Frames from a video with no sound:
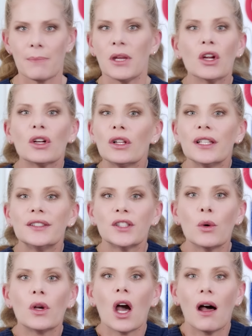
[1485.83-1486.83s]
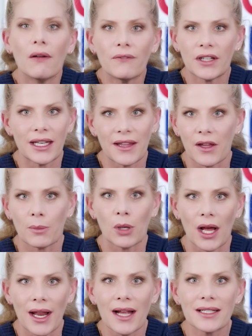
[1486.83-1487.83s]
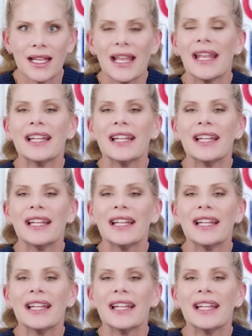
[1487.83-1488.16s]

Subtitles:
Miracle is so confident in their product,